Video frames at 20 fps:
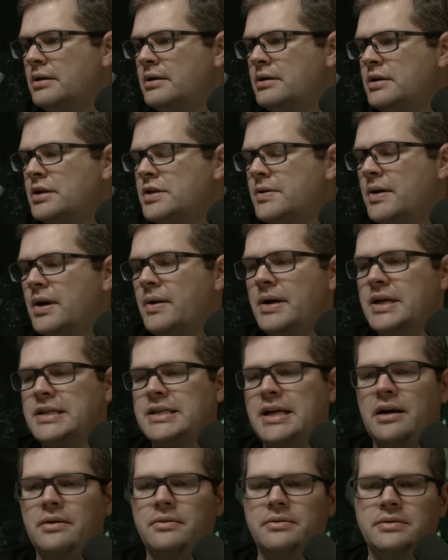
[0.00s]
So anyways,
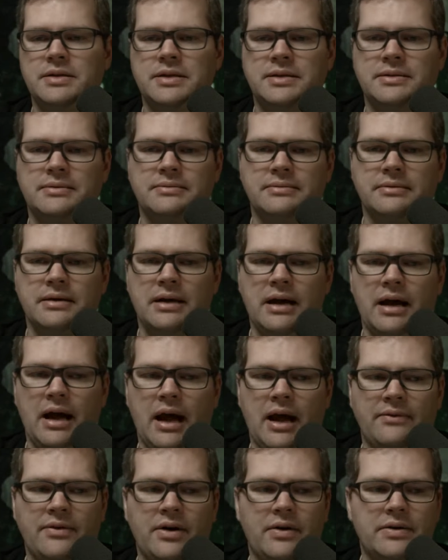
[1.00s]

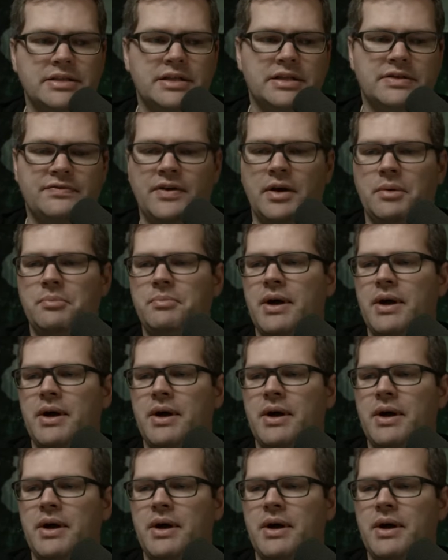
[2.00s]
I've always just felt